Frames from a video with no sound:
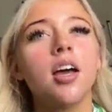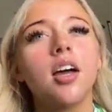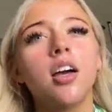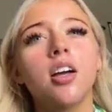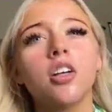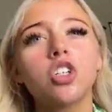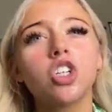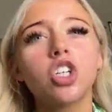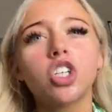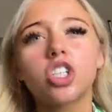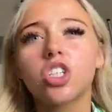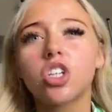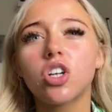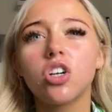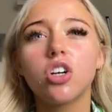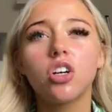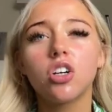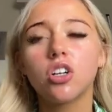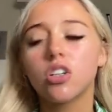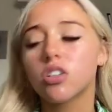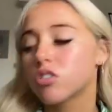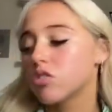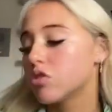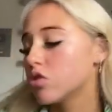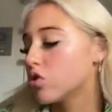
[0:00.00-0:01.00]
just
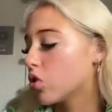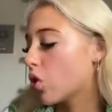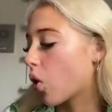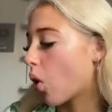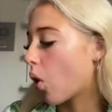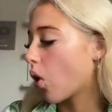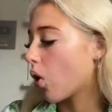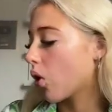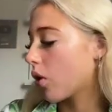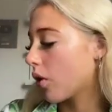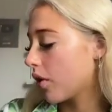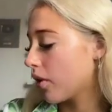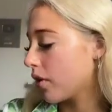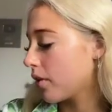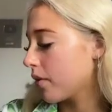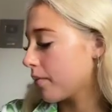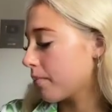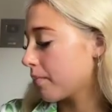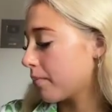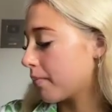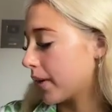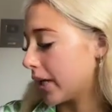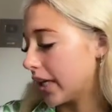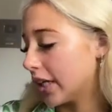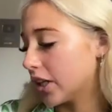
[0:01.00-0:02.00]
to not
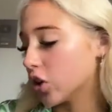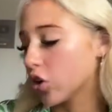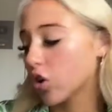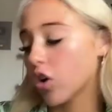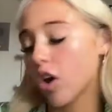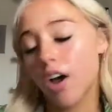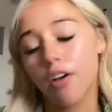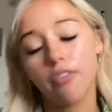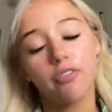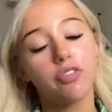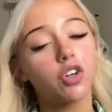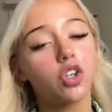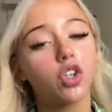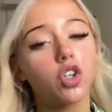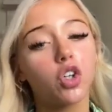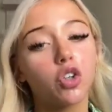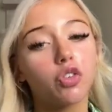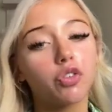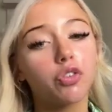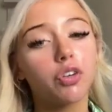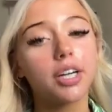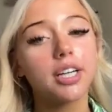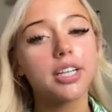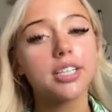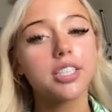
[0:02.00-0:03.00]
be in your life for a good
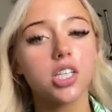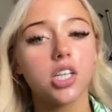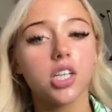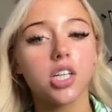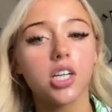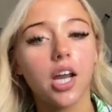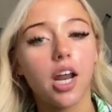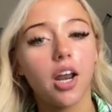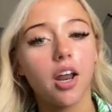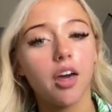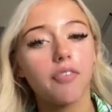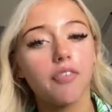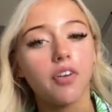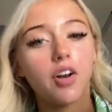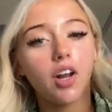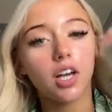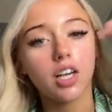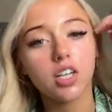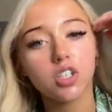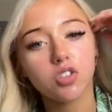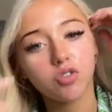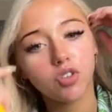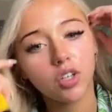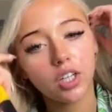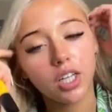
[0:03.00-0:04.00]
reason. And I feel like
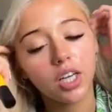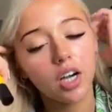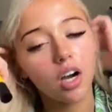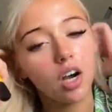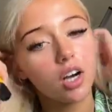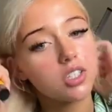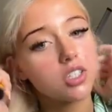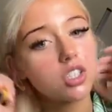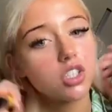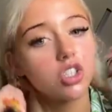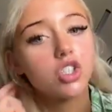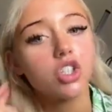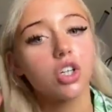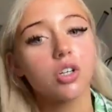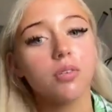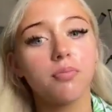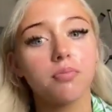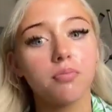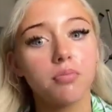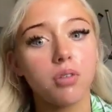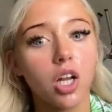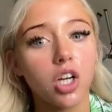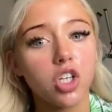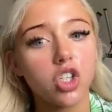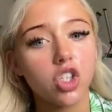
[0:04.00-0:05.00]
it's really hard to
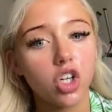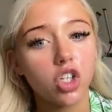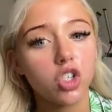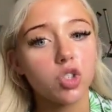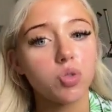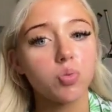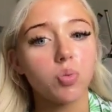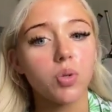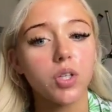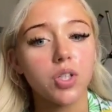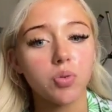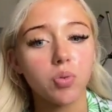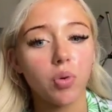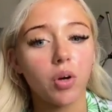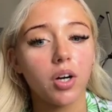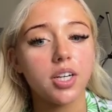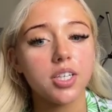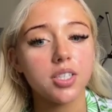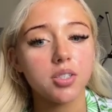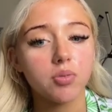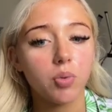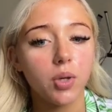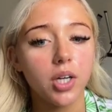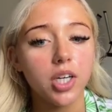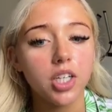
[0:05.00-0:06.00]
judge which one
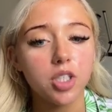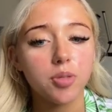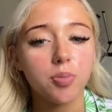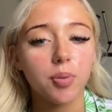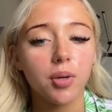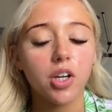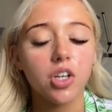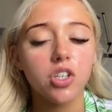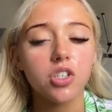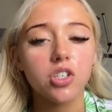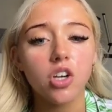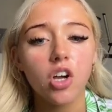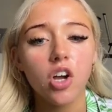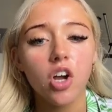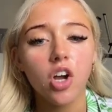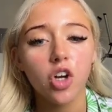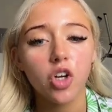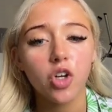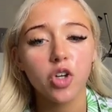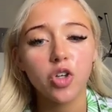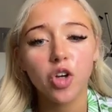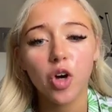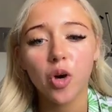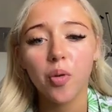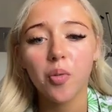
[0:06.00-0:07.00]
is which, because
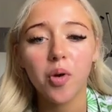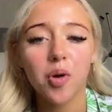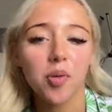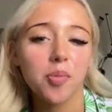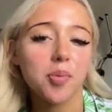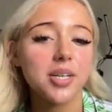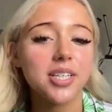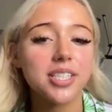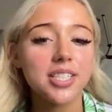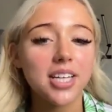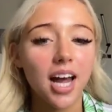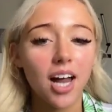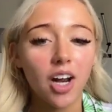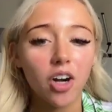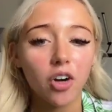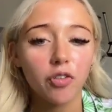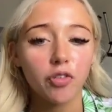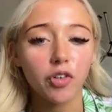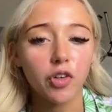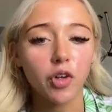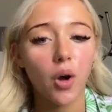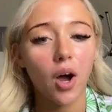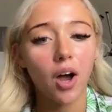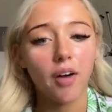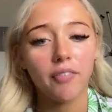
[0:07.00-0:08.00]
you don't want to be standoff
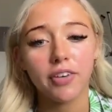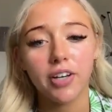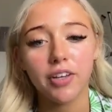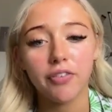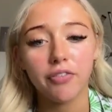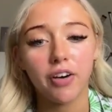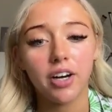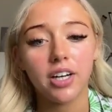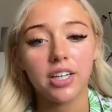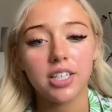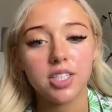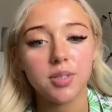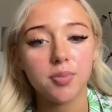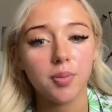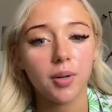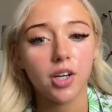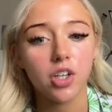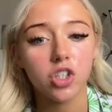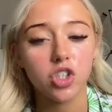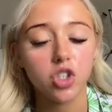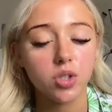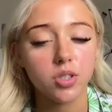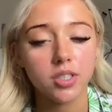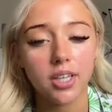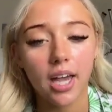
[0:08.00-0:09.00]
and not have any friends
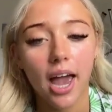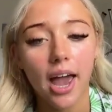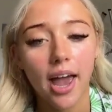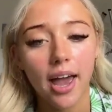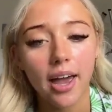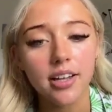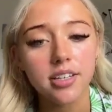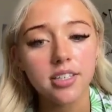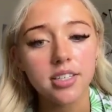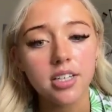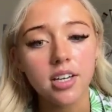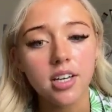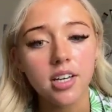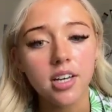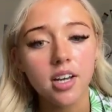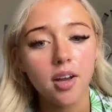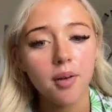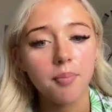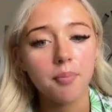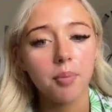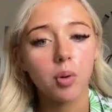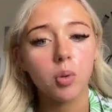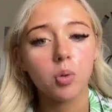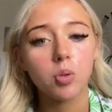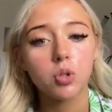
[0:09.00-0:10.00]
because you're scared,
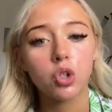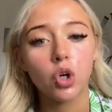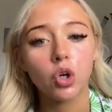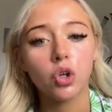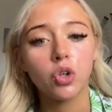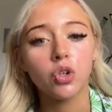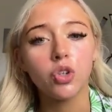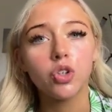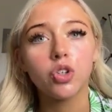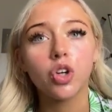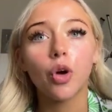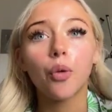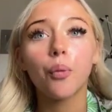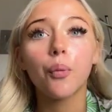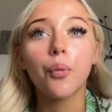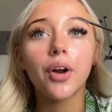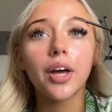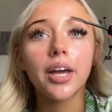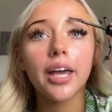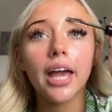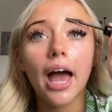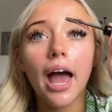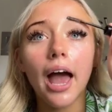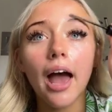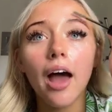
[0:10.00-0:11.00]
but also you don't want to
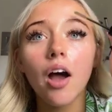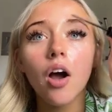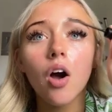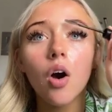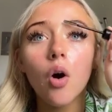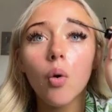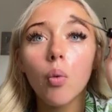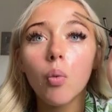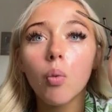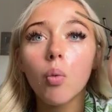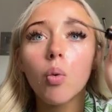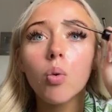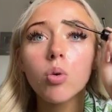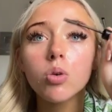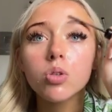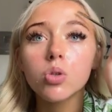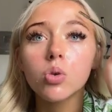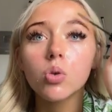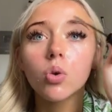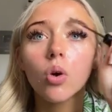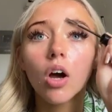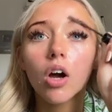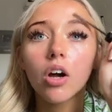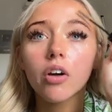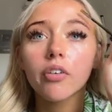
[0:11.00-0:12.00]
get walked
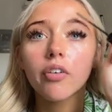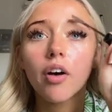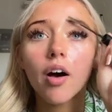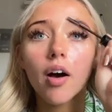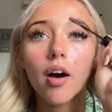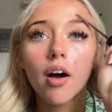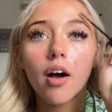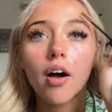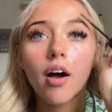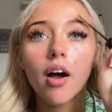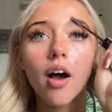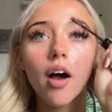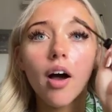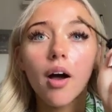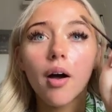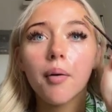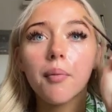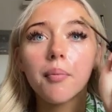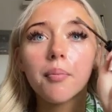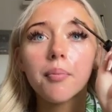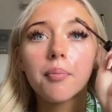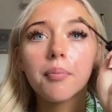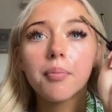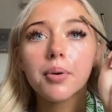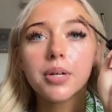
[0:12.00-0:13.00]
all over.
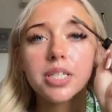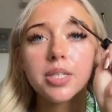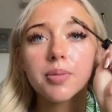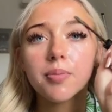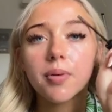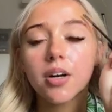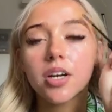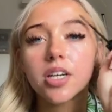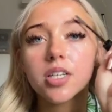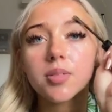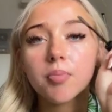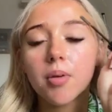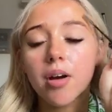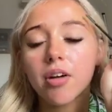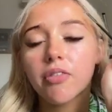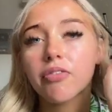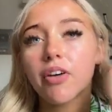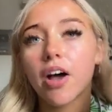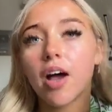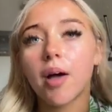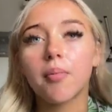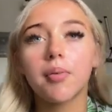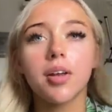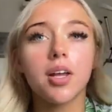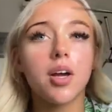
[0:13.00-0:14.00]
But to be honest, my
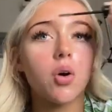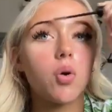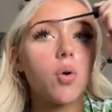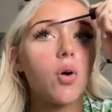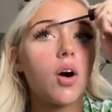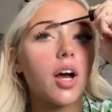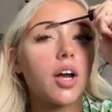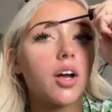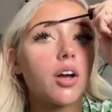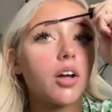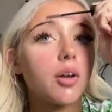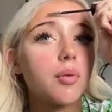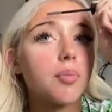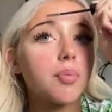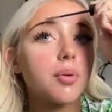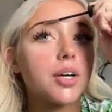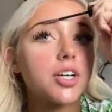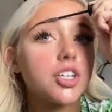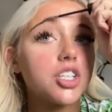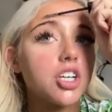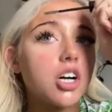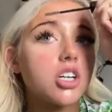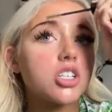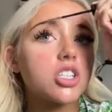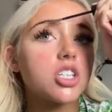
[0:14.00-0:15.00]
family are quite good at
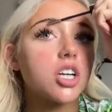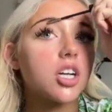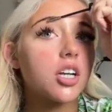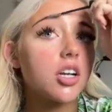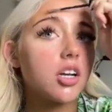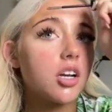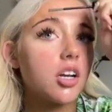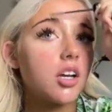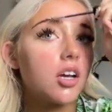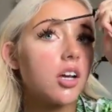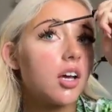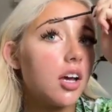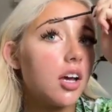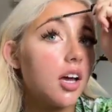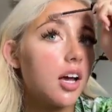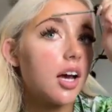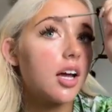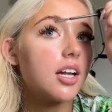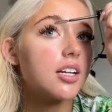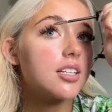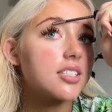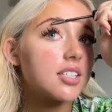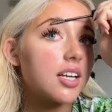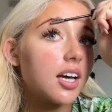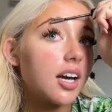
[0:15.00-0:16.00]
prejudging
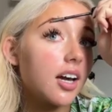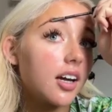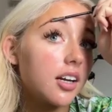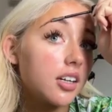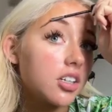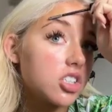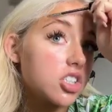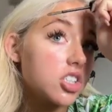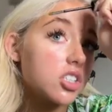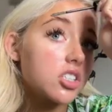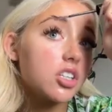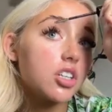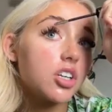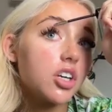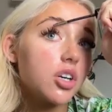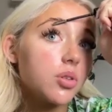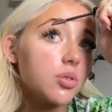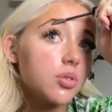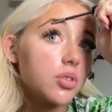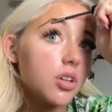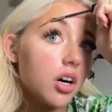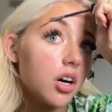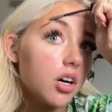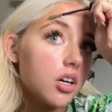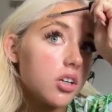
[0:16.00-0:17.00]
and saying she's a
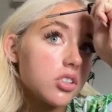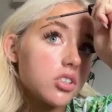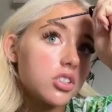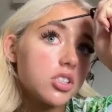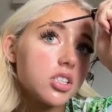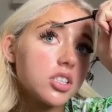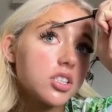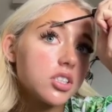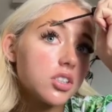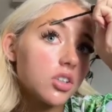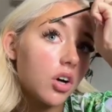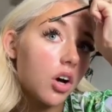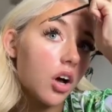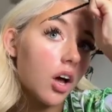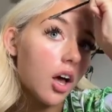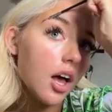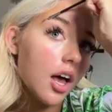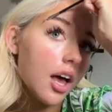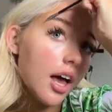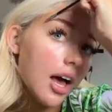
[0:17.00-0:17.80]
user, she's not.